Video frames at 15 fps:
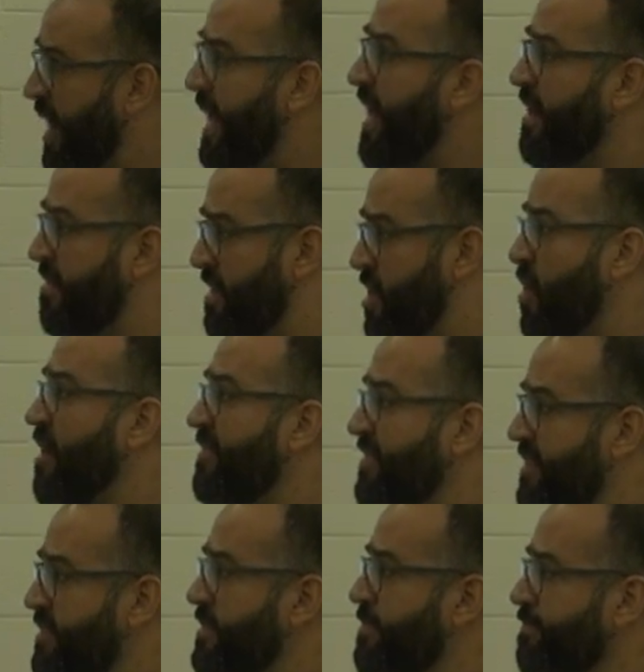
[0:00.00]
ran out of the
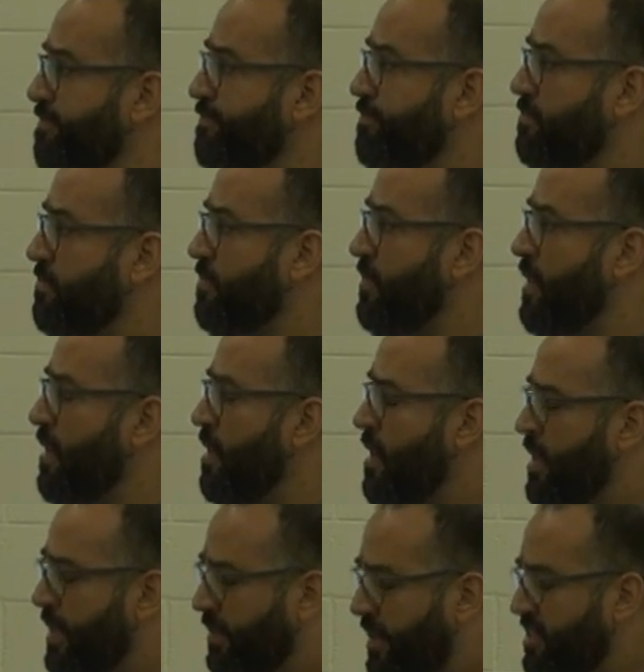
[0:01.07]
office.
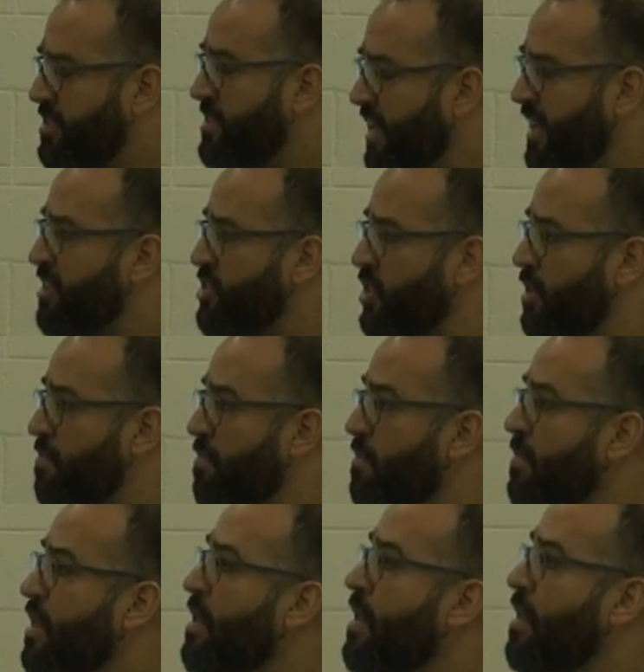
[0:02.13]
This teacher,
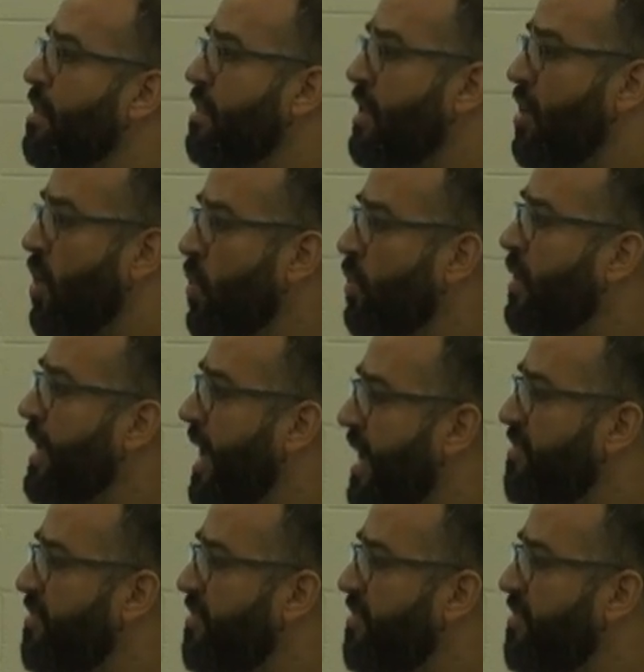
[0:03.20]
the only